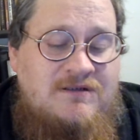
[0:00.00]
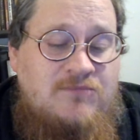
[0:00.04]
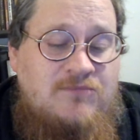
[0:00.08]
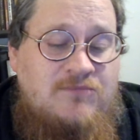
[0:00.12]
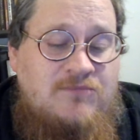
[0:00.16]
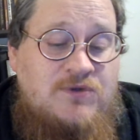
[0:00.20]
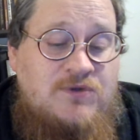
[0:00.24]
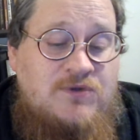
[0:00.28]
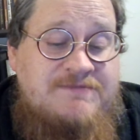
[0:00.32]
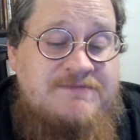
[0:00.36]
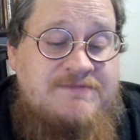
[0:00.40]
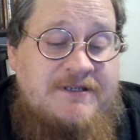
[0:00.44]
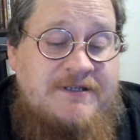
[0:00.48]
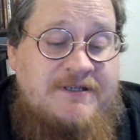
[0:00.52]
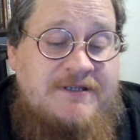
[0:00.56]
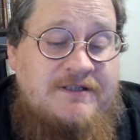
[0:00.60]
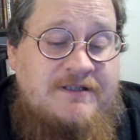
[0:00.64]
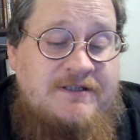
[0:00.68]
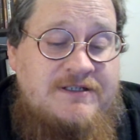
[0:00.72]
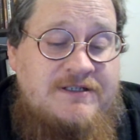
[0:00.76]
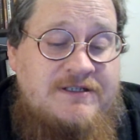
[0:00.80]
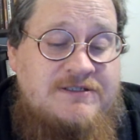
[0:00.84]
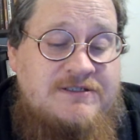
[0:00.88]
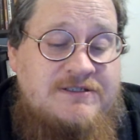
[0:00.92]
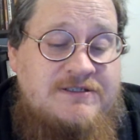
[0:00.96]
More
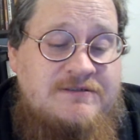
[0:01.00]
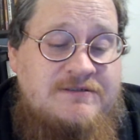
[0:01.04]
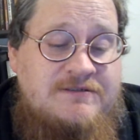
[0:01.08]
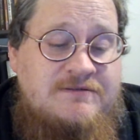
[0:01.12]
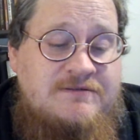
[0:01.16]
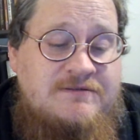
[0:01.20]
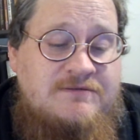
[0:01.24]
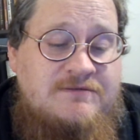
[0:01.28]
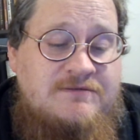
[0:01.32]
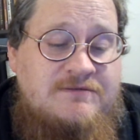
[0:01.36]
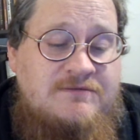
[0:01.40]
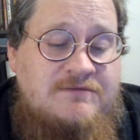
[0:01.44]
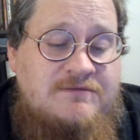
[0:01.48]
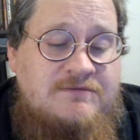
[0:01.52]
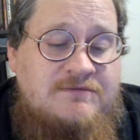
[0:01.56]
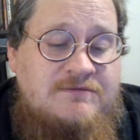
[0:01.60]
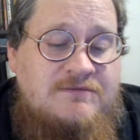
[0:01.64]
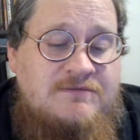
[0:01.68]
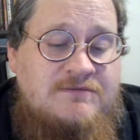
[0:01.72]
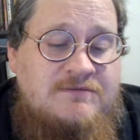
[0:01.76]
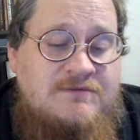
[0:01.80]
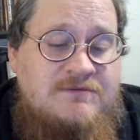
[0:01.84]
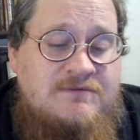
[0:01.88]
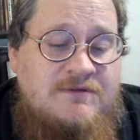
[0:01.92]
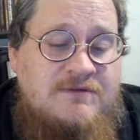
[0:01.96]
speculation.
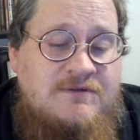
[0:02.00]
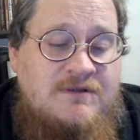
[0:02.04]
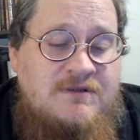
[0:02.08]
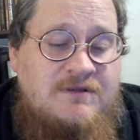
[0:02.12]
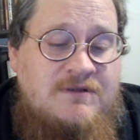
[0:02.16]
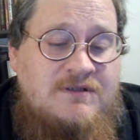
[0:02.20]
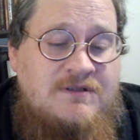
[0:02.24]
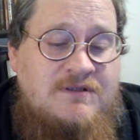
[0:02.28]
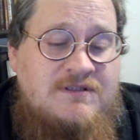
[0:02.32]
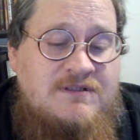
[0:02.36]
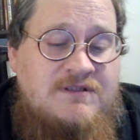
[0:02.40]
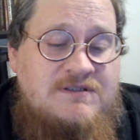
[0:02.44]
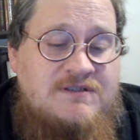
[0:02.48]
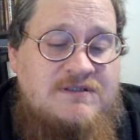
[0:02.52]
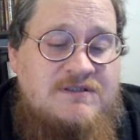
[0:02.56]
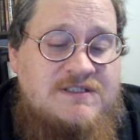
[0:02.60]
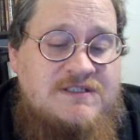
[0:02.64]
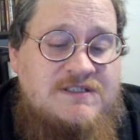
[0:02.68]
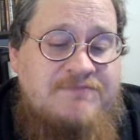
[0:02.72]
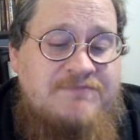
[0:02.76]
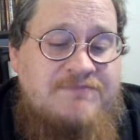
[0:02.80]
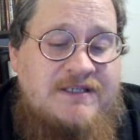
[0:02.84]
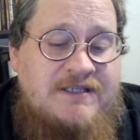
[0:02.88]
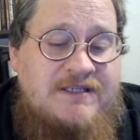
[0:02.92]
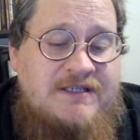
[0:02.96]

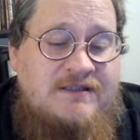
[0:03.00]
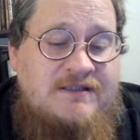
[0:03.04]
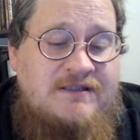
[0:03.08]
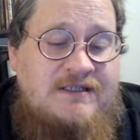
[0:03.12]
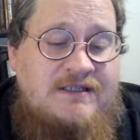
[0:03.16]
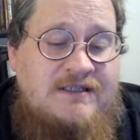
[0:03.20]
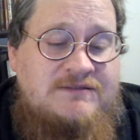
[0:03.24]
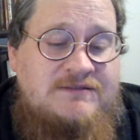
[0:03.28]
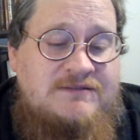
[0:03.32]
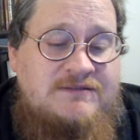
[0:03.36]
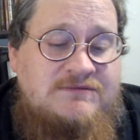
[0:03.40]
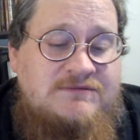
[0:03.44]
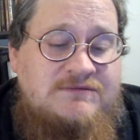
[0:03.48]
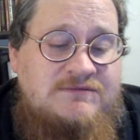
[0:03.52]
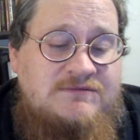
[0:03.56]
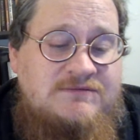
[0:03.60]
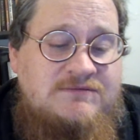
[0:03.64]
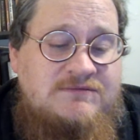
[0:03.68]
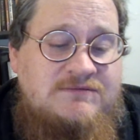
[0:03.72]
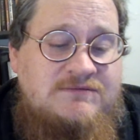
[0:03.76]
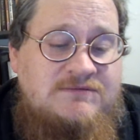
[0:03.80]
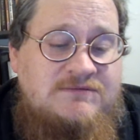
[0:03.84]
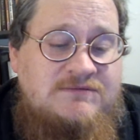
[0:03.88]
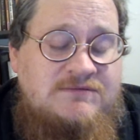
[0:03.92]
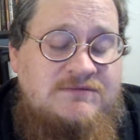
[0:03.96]
Speculating.
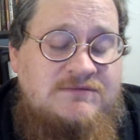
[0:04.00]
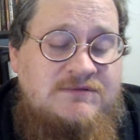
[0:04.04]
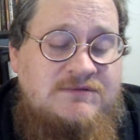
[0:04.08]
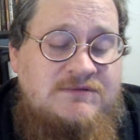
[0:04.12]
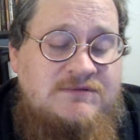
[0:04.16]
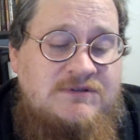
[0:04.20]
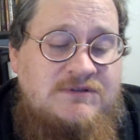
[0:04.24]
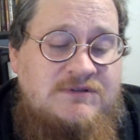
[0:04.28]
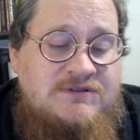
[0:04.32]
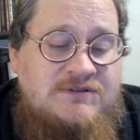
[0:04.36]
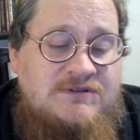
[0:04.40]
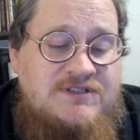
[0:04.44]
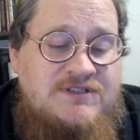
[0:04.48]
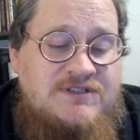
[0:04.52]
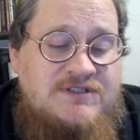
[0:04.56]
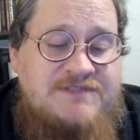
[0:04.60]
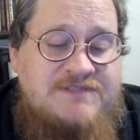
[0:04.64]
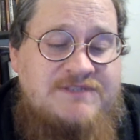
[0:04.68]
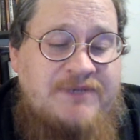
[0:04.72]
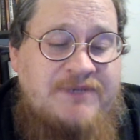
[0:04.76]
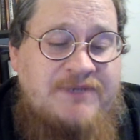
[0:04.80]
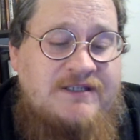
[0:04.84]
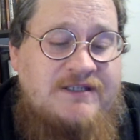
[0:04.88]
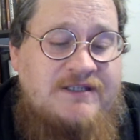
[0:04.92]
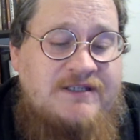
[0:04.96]
Just
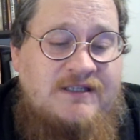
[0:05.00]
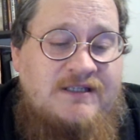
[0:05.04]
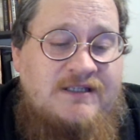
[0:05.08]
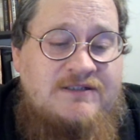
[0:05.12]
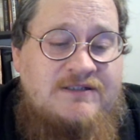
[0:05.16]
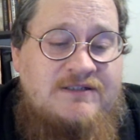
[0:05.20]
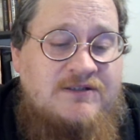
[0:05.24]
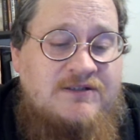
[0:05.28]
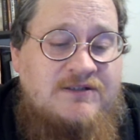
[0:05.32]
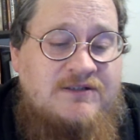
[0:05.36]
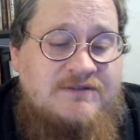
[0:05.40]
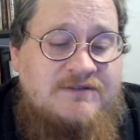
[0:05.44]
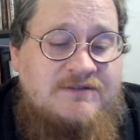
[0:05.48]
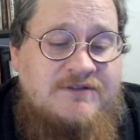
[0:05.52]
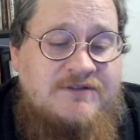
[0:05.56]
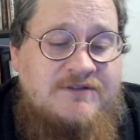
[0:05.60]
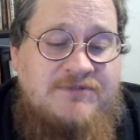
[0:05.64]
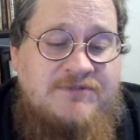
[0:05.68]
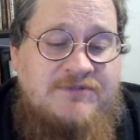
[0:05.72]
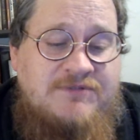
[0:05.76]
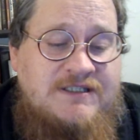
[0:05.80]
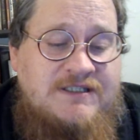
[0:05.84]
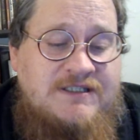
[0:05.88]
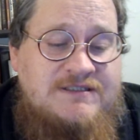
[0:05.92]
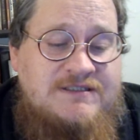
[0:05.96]
speculating all over the
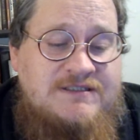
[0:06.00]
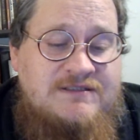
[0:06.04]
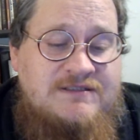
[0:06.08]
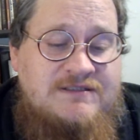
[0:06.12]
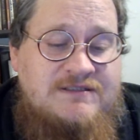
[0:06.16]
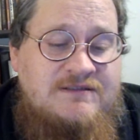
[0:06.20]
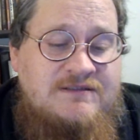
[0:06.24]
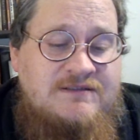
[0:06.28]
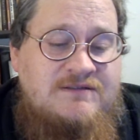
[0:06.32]
place.